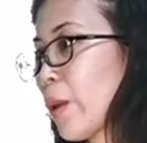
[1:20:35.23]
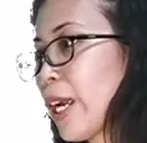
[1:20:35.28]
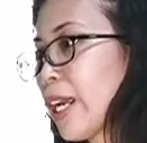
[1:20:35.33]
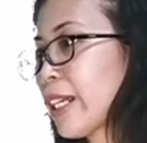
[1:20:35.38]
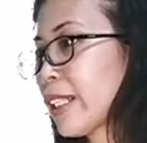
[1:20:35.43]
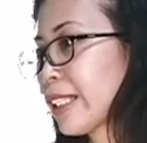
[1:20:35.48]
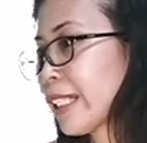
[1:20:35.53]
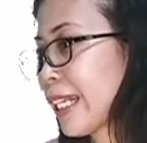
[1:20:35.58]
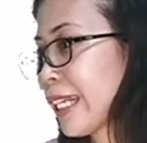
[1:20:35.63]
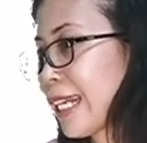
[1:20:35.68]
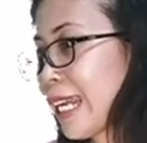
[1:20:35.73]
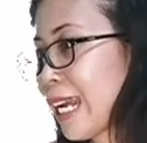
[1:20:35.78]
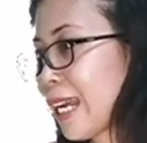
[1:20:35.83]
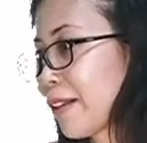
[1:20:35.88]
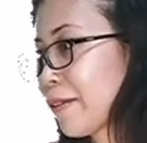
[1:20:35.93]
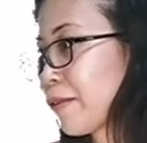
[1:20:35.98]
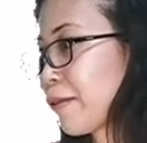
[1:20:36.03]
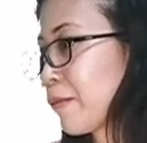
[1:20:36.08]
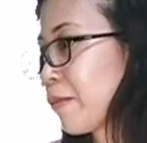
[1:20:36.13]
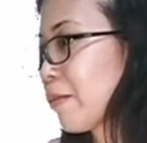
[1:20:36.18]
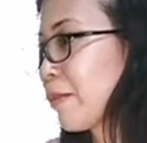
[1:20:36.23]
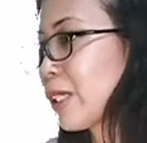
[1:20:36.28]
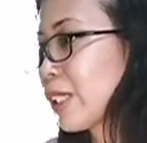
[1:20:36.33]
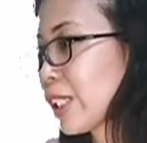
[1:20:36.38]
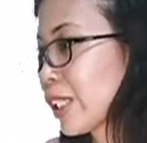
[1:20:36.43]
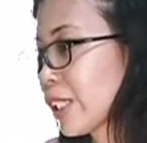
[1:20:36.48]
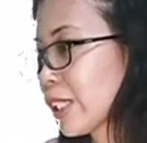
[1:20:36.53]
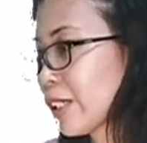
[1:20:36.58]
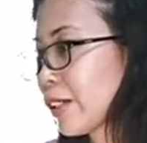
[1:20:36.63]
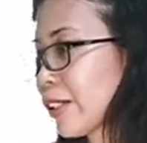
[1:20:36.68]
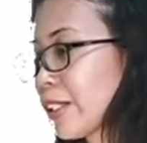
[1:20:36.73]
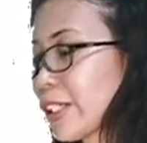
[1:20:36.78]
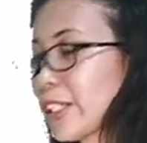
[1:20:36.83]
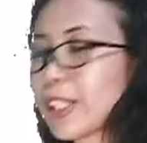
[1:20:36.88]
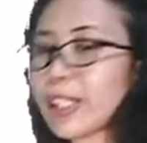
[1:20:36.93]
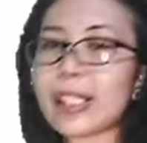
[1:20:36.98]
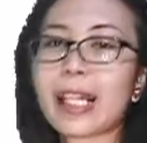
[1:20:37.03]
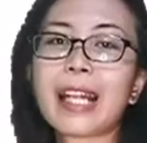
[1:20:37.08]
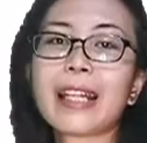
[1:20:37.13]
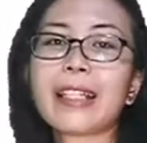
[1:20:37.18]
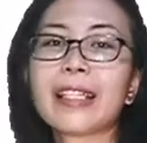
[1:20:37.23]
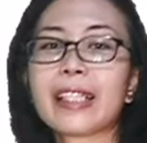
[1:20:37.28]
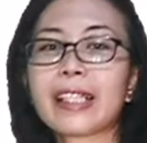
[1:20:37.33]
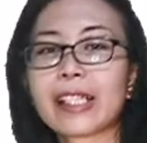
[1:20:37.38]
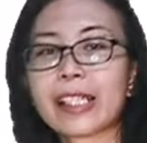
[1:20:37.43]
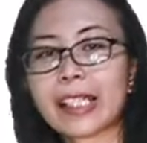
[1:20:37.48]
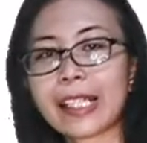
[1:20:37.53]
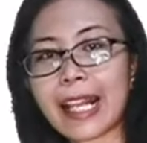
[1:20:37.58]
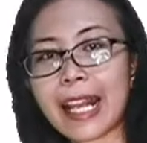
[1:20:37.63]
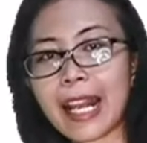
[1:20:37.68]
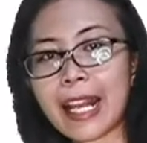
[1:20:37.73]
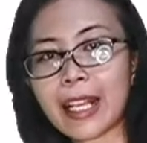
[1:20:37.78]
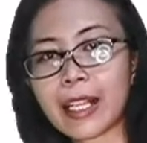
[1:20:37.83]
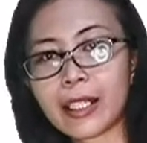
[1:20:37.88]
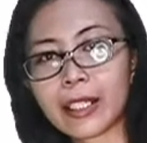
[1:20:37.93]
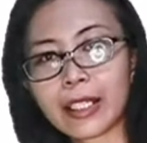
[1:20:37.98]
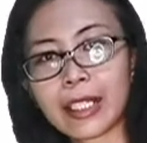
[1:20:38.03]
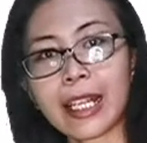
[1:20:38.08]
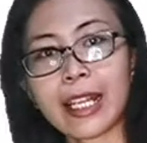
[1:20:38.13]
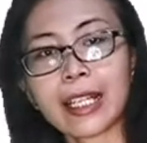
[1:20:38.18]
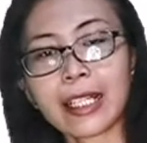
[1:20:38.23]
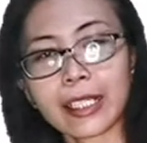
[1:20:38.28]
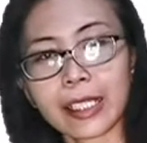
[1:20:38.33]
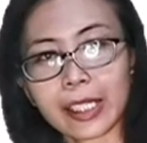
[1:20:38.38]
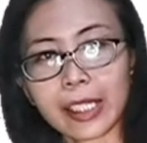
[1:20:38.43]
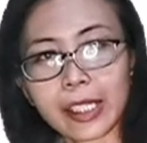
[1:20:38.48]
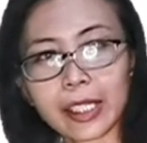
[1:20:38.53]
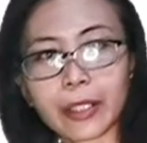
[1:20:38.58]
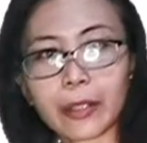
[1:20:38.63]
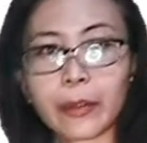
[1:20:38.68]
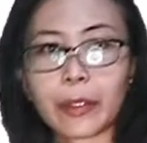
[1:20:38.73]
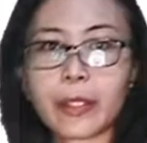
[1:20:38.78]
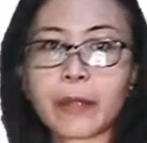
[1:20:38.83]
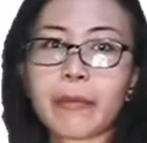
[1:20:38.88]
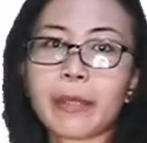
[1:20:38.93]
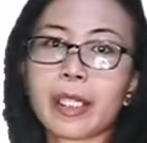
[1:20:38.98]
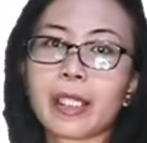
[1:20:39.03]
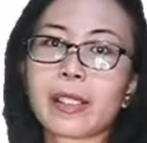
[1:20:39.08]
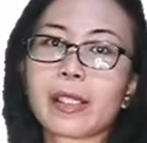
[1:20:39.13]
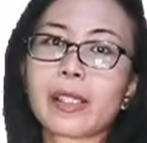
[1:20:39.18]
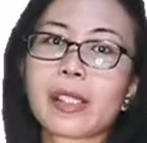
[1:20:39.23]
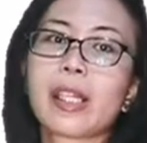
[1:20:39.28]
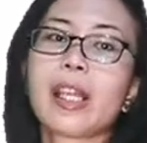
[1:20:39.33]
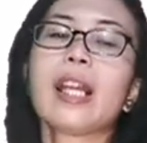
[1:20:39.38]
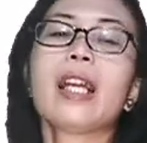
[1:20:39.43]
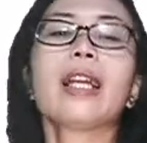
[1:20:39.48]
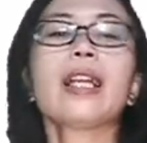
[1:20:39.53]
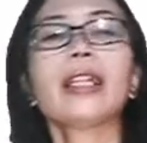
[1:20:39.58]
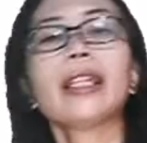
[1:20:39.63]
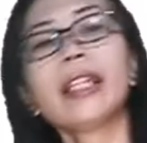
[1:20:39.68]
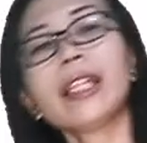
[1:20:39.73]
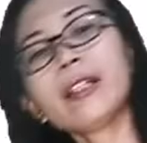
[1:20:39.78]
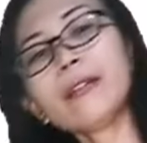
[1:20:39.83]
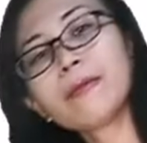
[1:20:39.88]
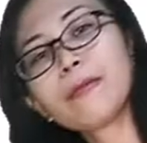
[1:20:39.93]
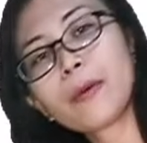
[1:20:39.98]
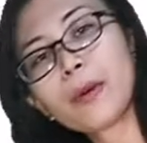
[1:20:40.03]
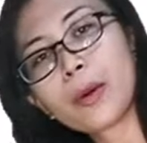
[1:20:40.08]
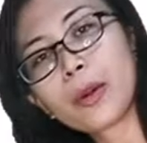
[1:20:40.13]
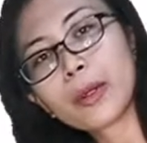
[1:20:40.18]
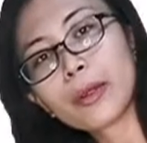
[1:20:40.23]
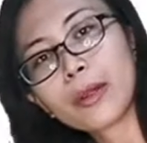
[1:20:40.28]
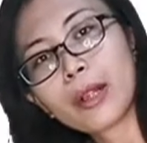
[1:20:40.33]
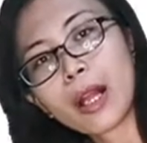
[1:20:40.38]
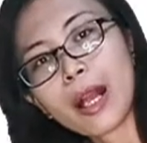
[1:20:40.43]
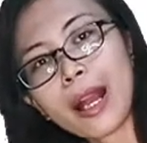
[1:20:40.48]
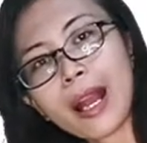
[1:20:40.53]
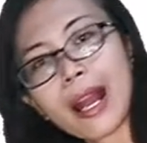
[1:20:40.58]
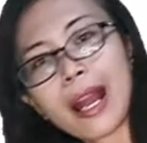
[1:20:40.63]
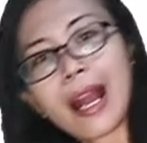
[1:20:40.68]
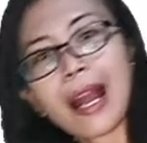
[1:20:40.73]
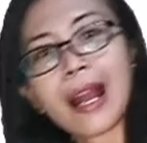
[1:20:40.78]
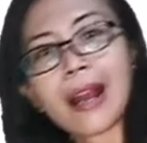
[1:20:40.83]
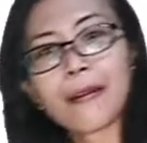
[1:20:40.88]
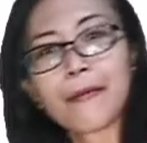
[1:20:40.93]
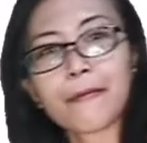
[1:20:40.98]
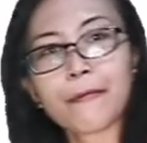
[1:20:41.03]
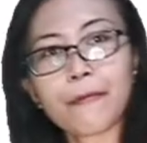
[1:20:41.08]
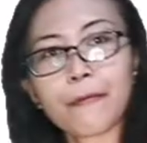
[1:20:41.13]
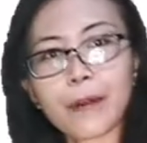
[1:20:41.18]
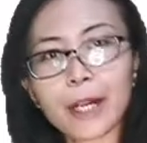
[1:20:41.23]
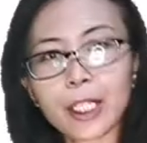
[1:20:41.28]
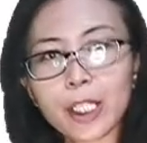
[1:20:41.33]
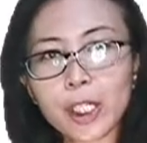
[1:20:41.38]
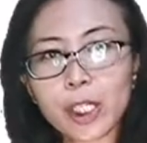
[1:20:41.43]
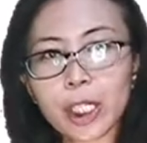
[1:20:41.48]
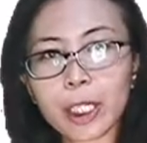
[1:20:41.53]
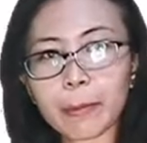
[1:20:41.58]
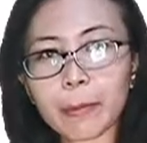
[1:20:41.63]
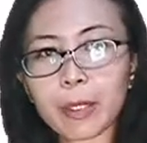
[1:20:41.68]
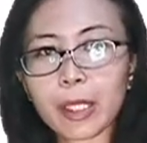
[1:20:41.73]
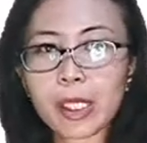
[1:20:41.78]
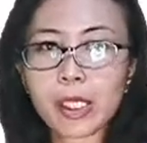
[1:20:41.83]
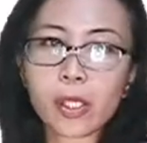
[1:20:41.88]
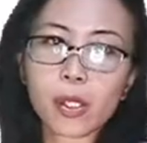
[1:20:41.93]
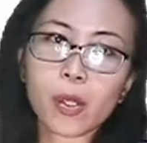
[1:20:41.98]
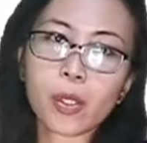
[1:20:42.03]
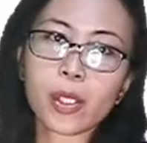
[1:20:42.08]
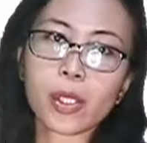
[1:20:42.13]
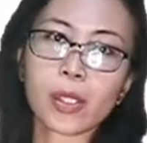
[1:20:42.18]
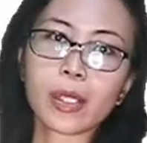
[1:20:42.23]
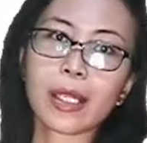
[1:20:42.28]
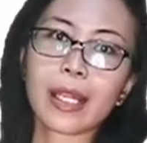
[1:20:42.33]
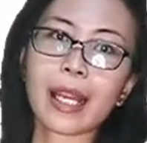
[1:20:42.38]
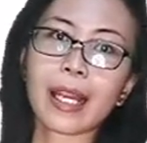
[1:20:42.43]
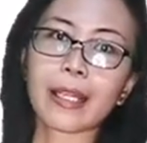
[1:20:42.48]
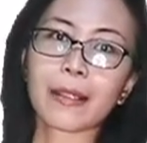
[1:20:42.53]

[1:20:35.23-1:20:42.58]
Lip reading: where they have misunderstandings and disagreements. Therefore, friendship is also